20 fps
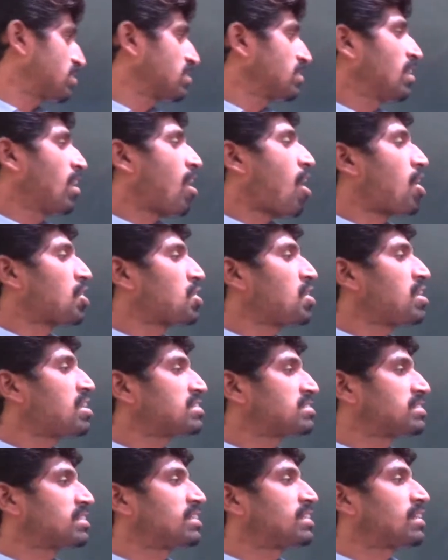
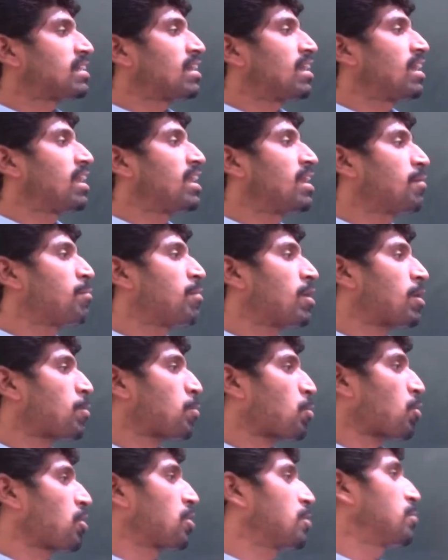changed as
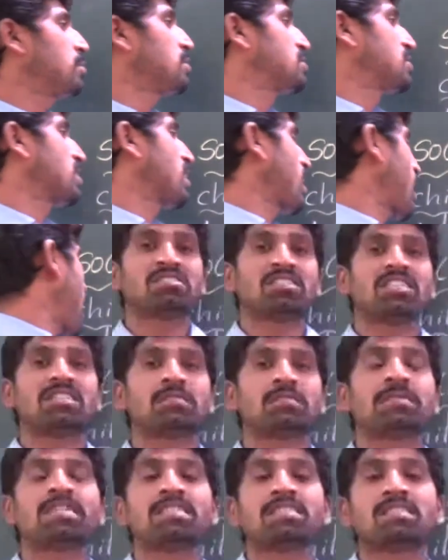adolescent.
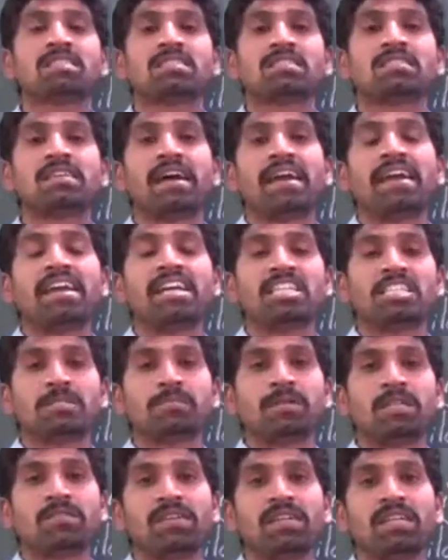Adolescent means the age
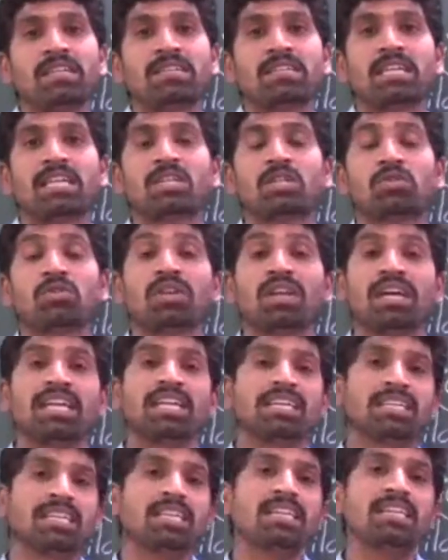between 10 to
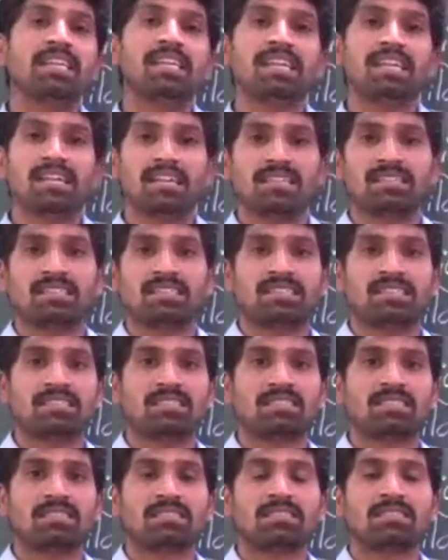19
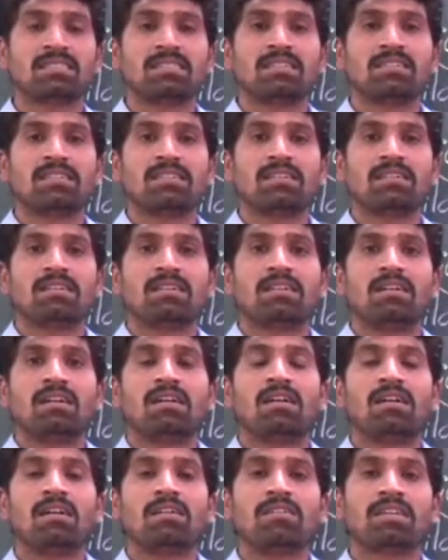years.
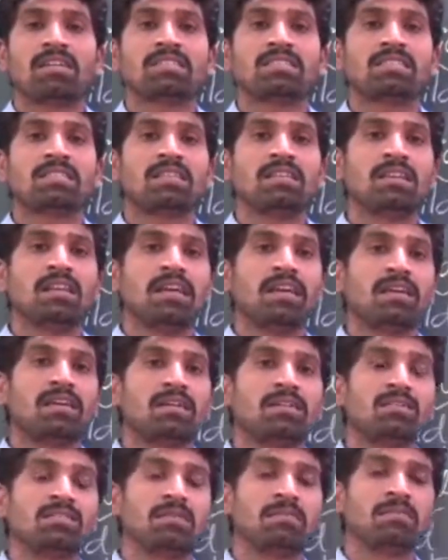You can see like
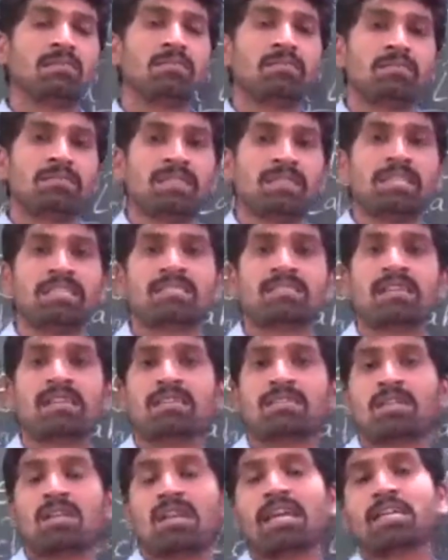some says
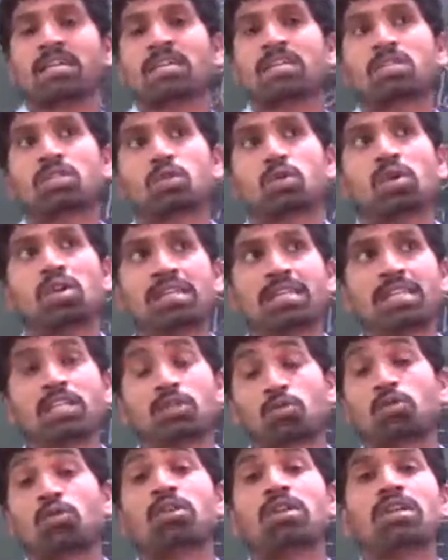that like
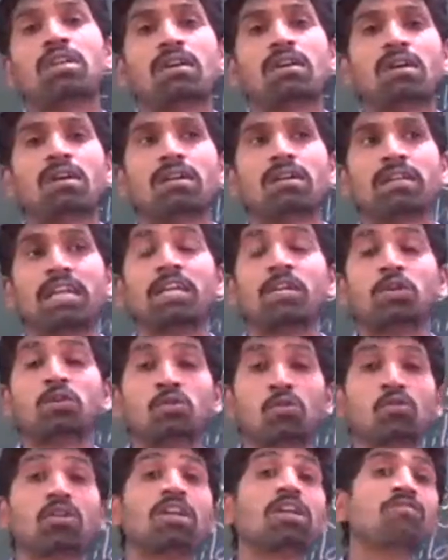10 to
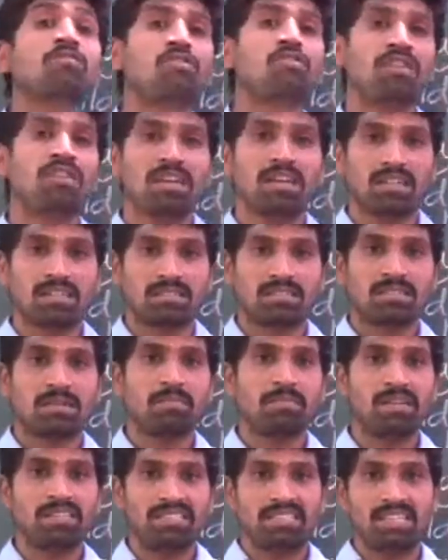24 years.
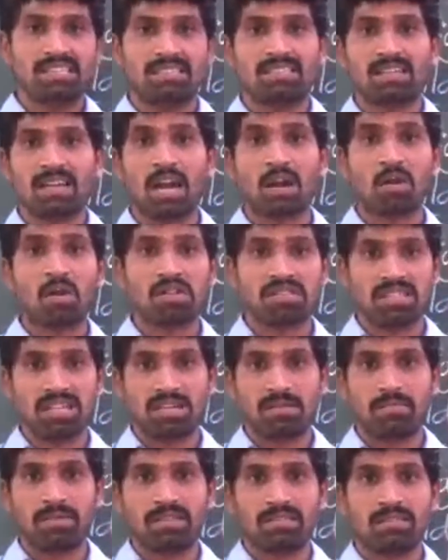Somebody says that
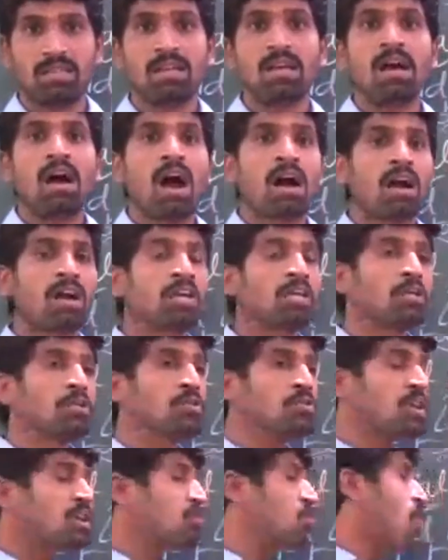adolescent means. According to
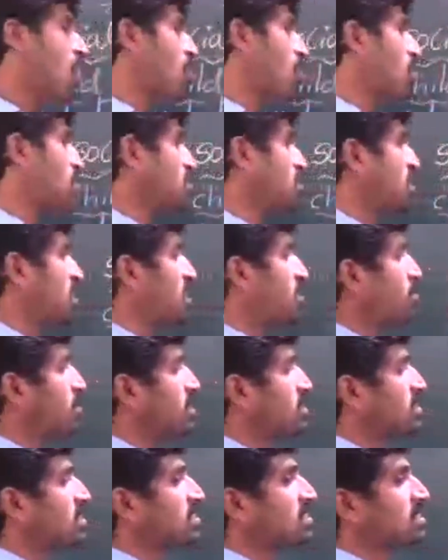you, adolescent
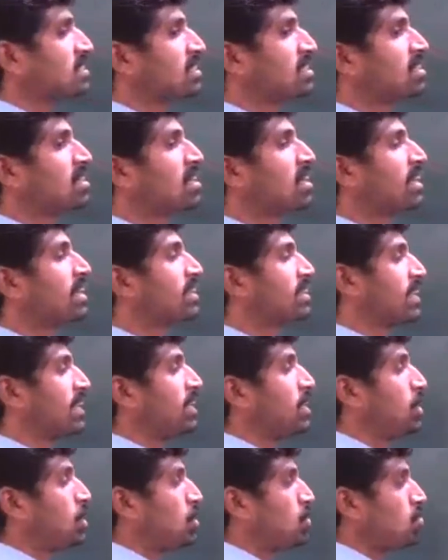means it's like
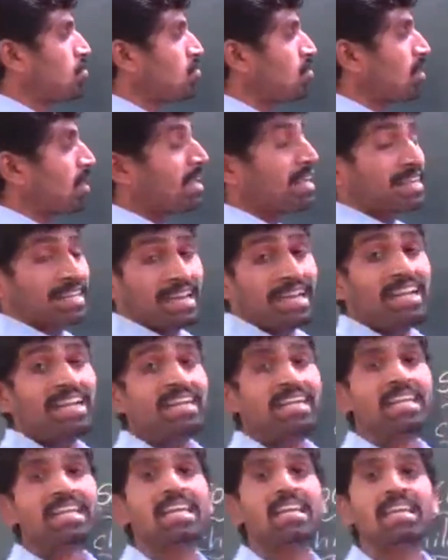10 to like
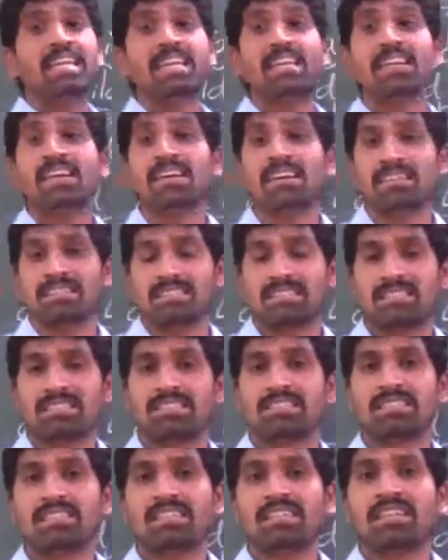19
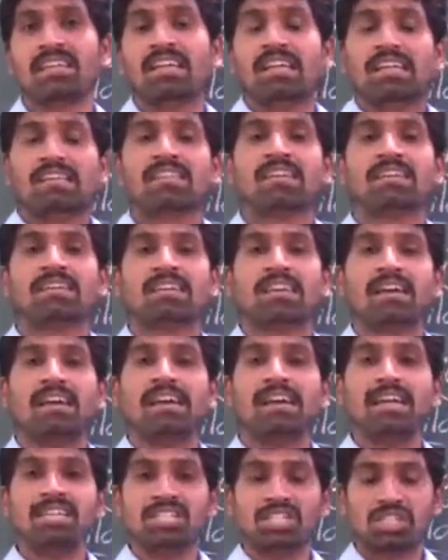years. That
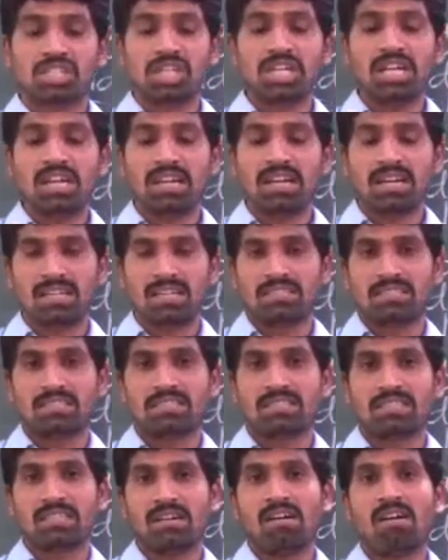age children
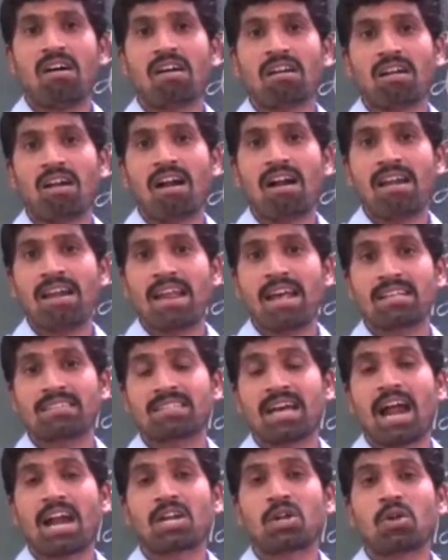are called
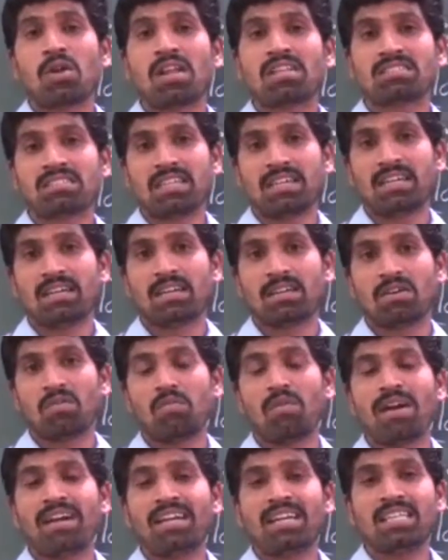as adolescent.
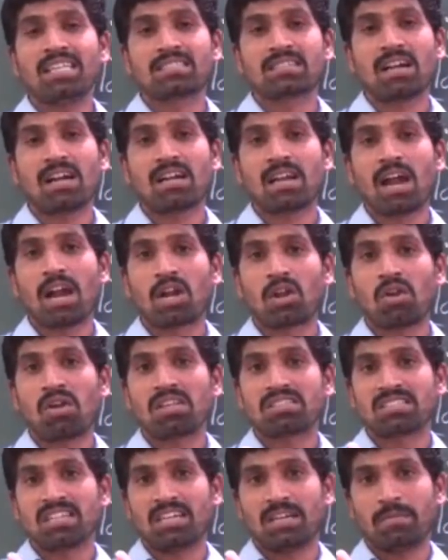Why it is called
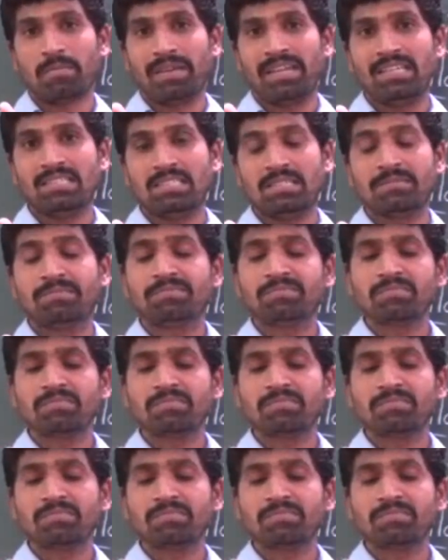adolescent means